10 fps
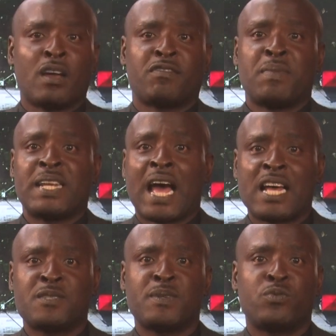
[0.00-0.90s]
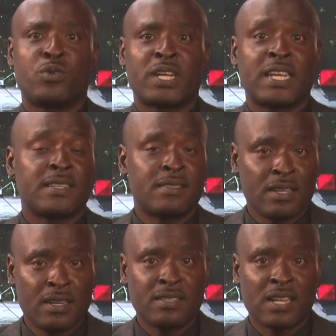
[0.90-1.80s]
Government has been working
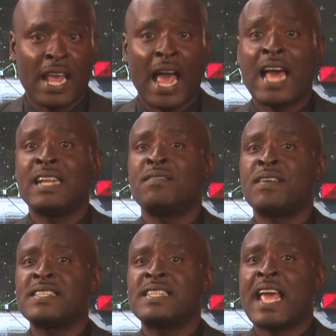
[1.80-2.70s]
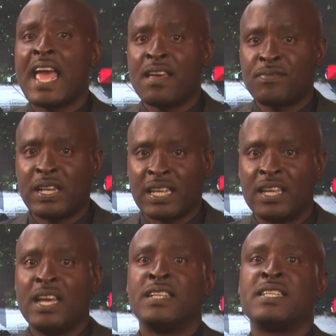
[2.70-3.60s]
assiduously and investing heavily
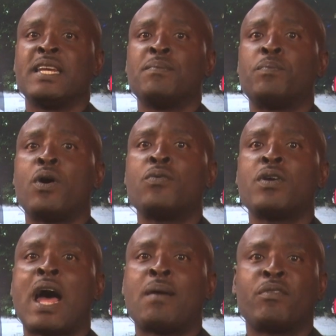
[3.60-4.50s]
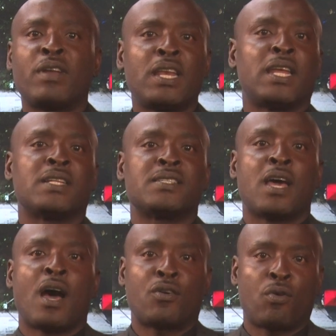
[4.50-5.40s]
to empower Amerindians
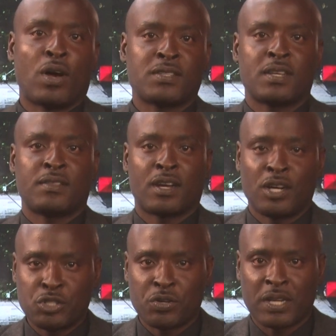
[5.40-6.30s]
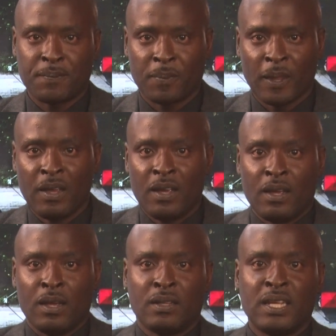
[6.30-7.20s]
across the country.
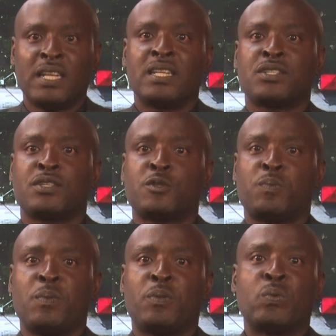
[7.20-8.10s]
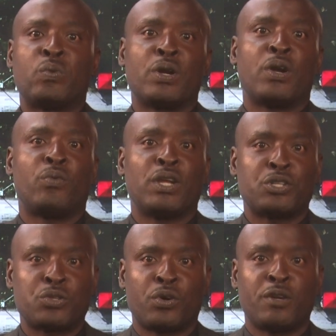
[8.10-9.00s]
The indigenous people were
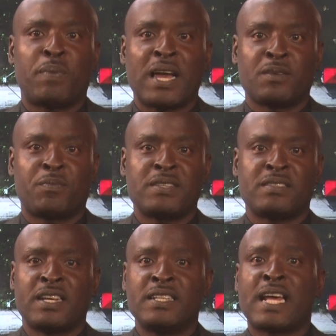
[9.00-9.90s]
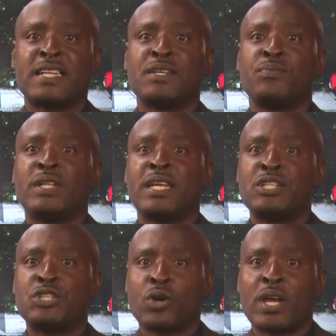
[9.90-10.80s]
reassured by the president that they will
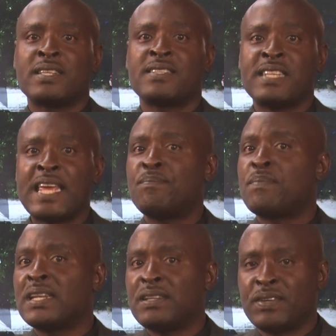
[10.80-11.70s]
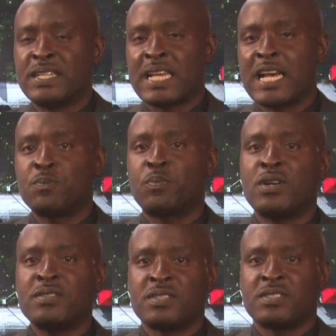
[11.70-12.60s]
enjoy the same benefits as
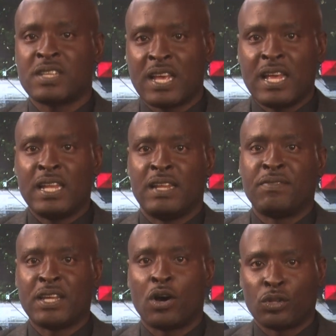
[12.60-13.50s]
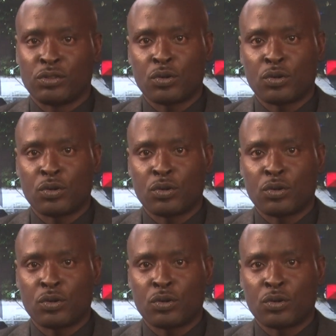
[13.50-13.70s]
persons living on the